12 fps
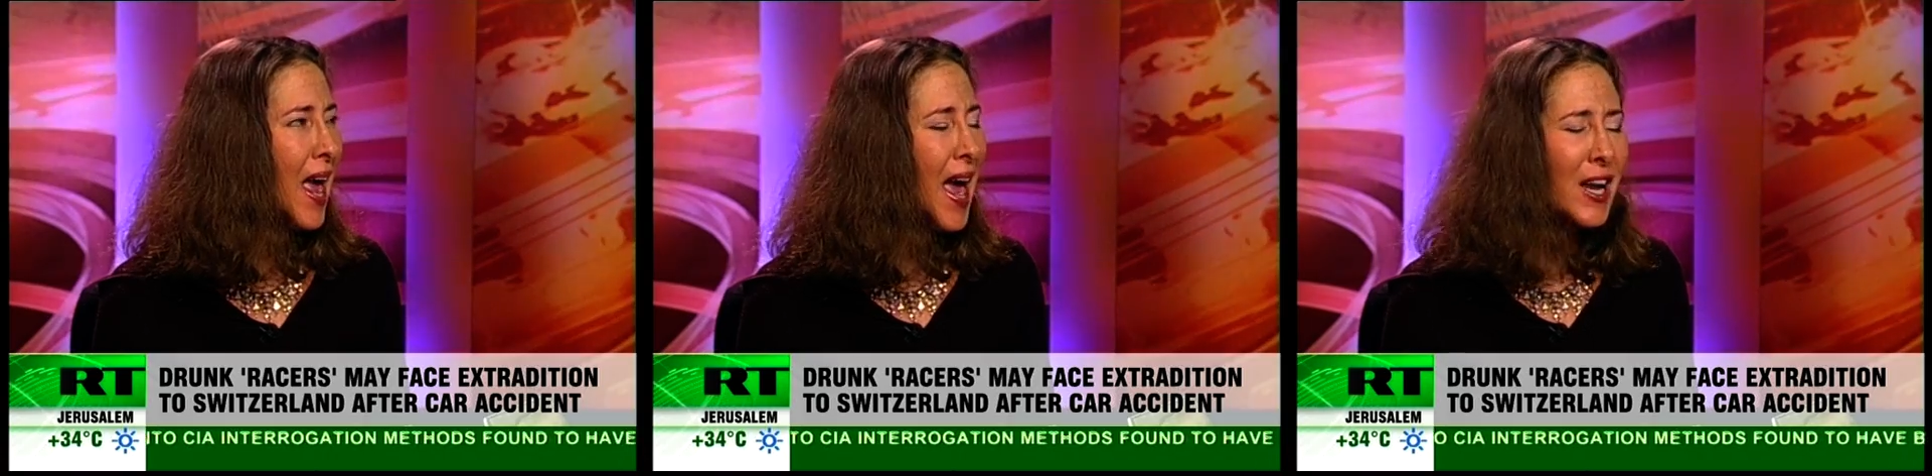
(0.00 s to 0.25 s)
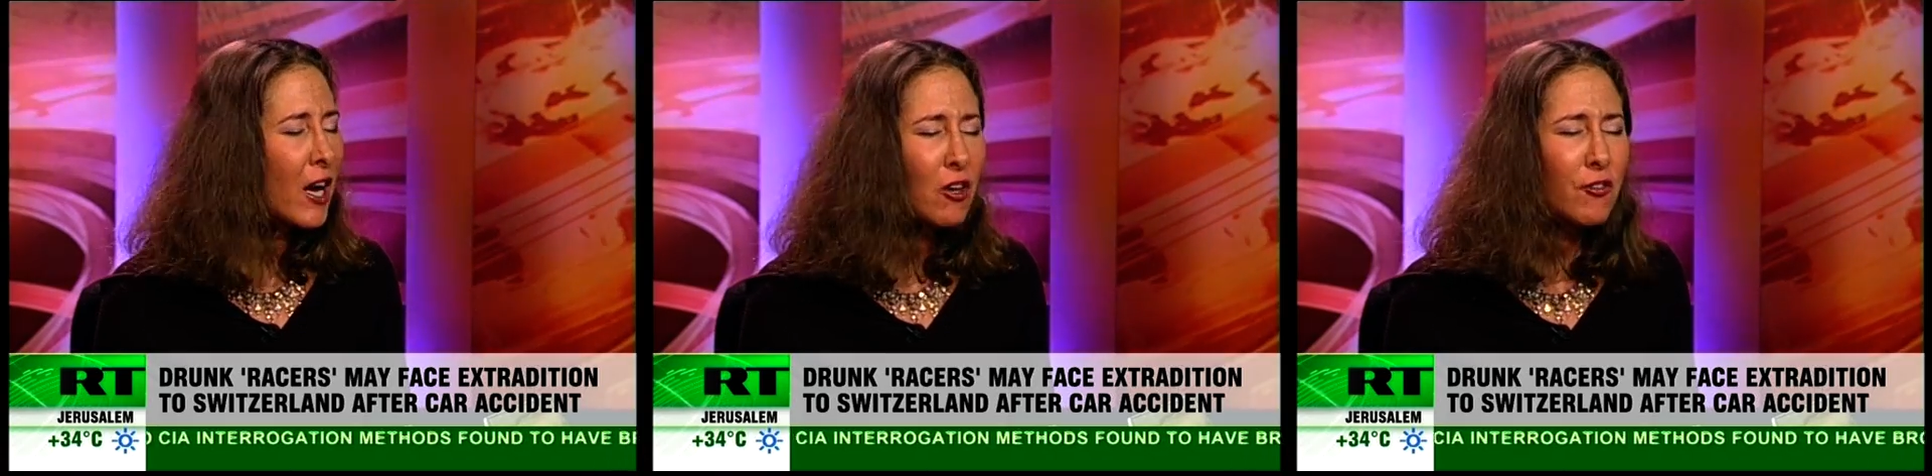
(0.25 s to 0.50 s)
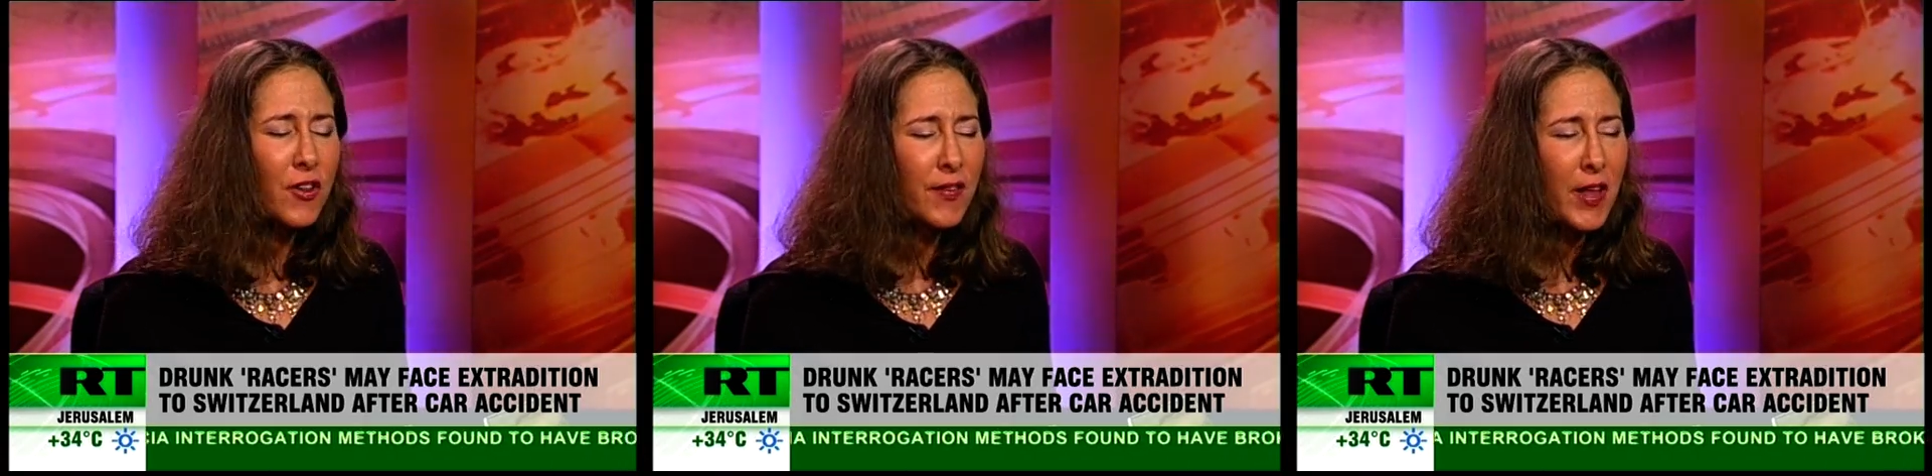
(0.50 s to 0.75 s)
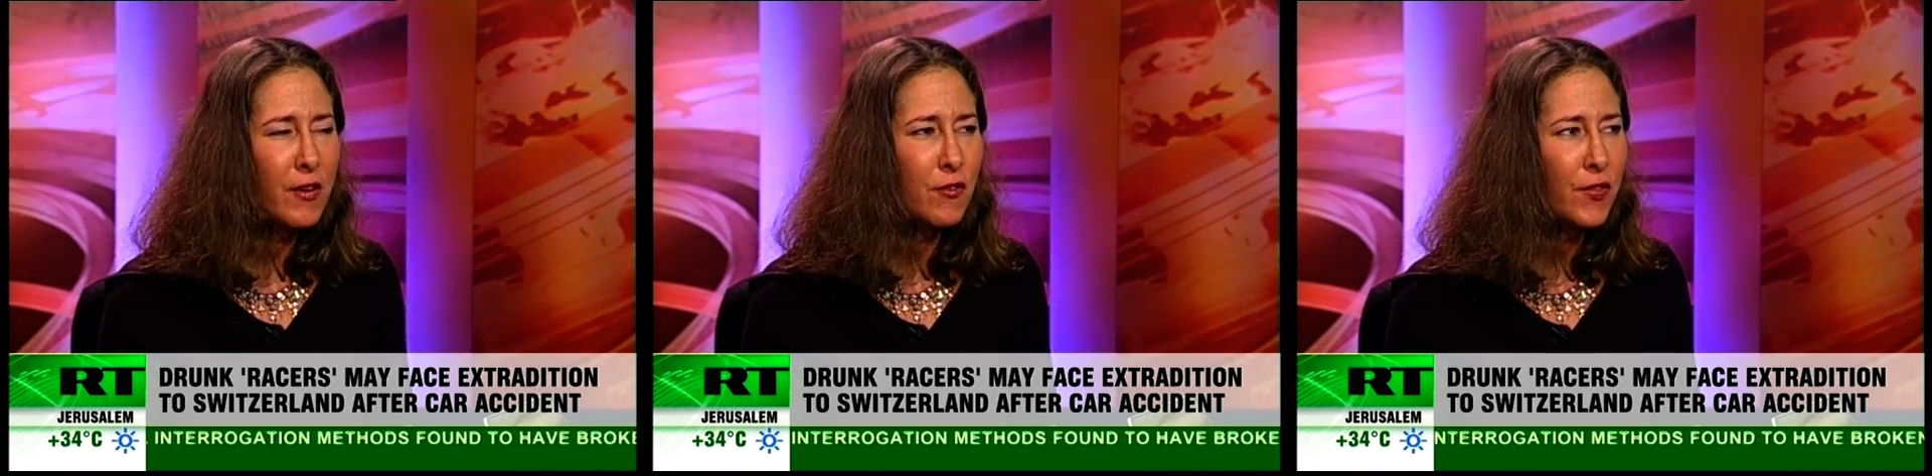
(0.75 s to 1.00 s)
And I don't think
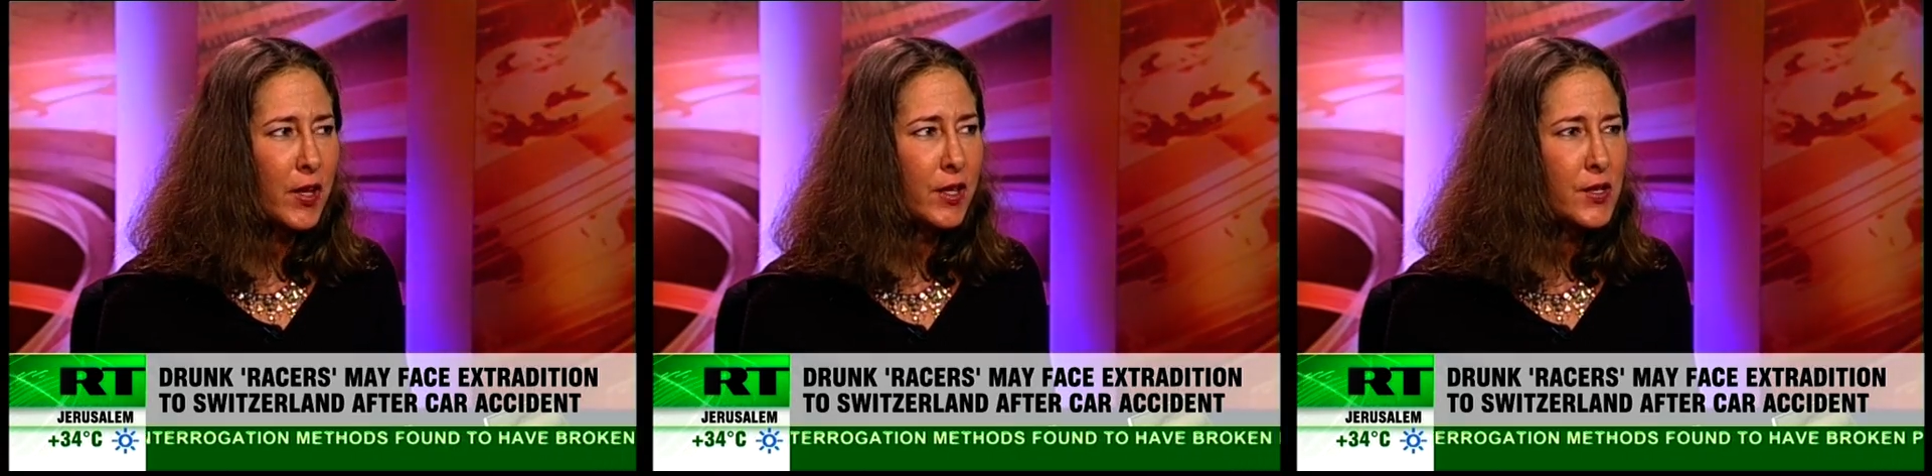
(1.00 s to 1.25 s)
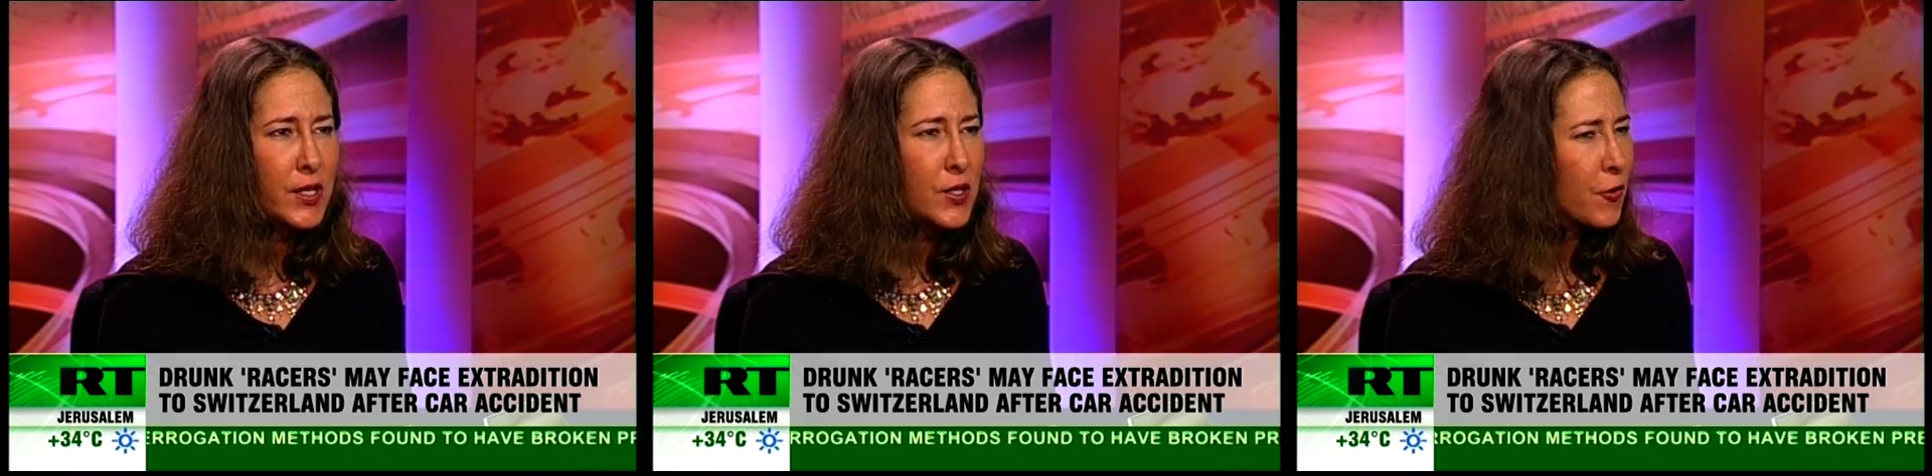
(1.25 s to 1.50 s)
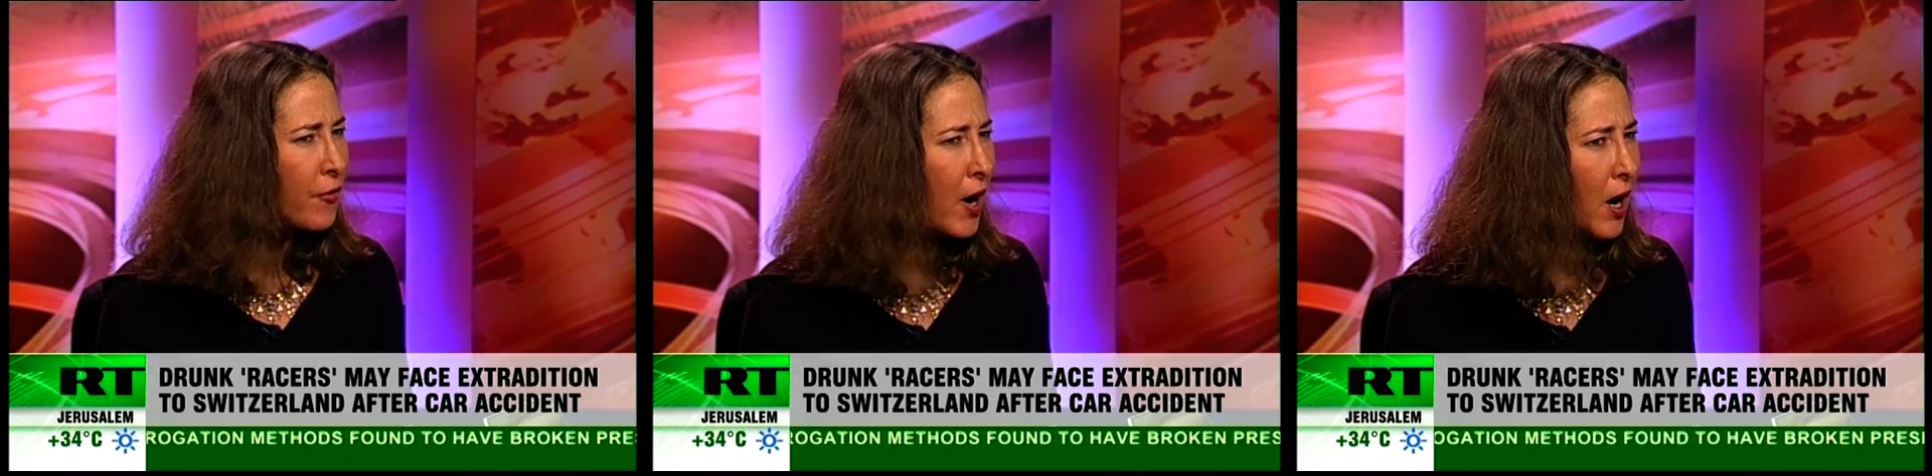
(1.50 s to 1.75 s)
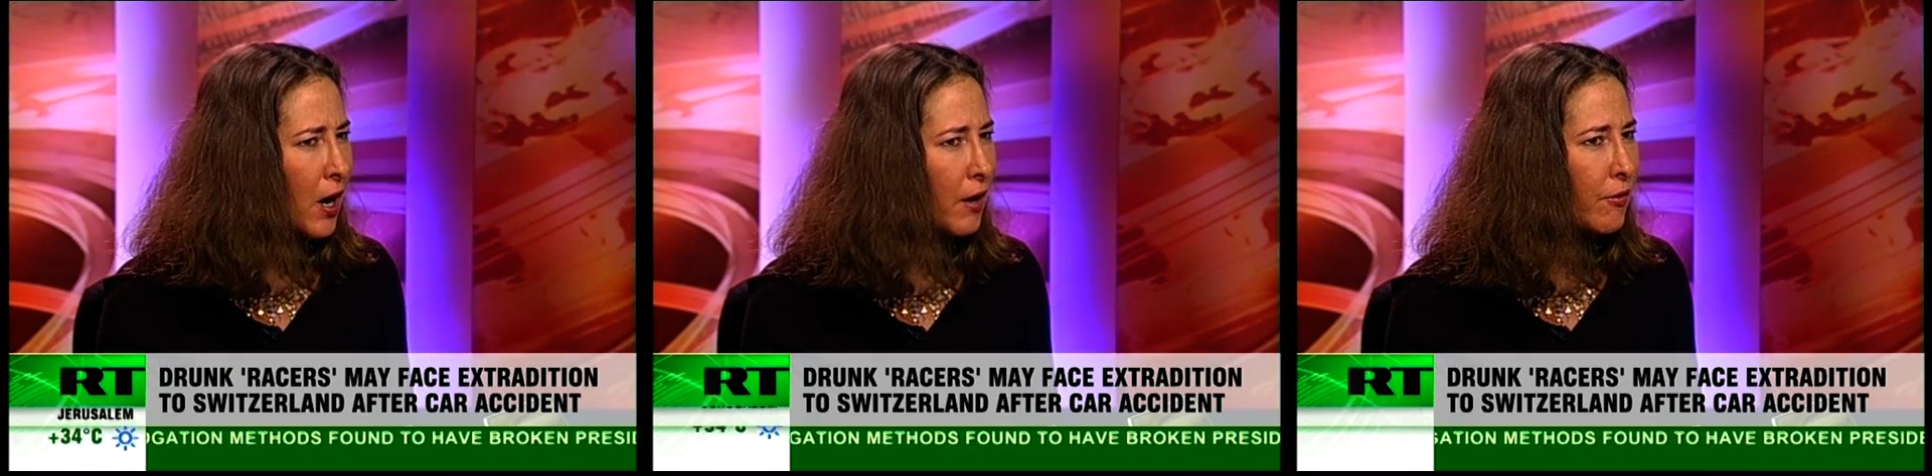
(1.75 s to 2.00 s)
they even think he's going to
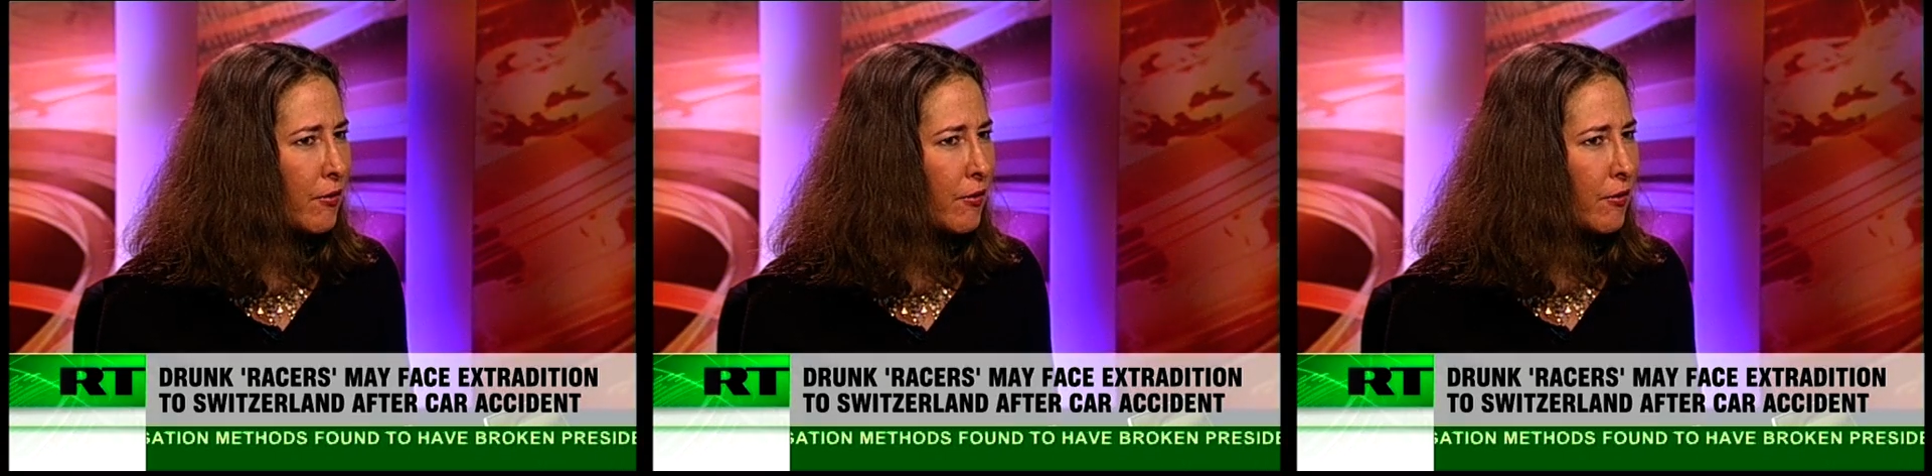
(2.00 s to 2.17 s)
survive.